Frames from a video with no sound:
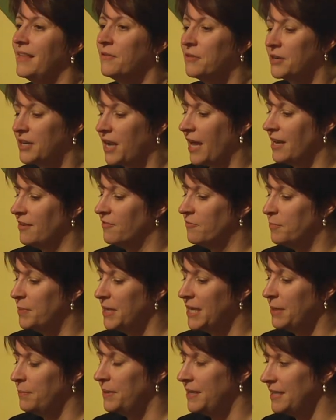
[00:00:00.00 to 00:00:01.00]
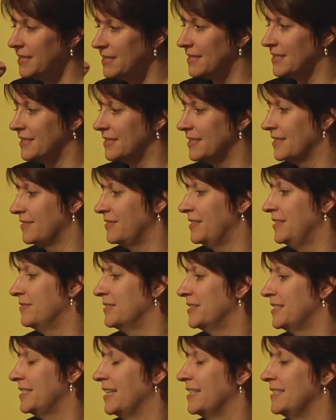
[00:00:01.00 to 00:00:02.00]
They were kind of big pieces, so he
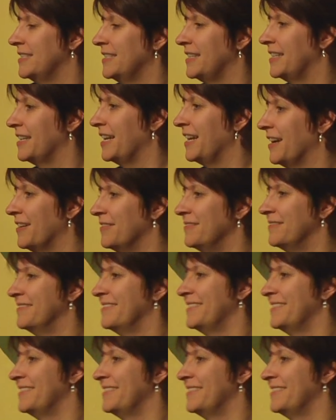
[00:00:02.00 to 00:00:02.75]
was testing it out.